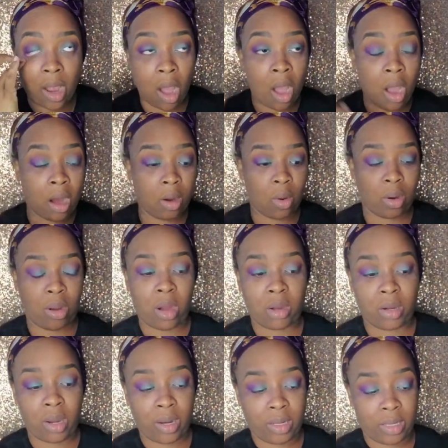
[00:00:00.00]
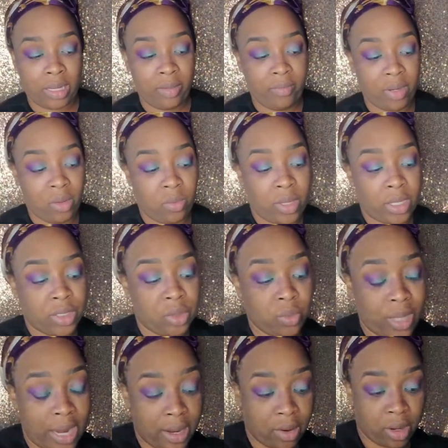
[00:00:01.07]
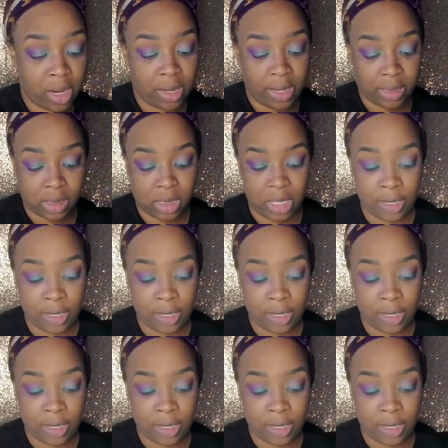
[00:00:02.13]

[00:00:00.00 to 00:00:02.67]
are or are not giving you that you can or cannot see.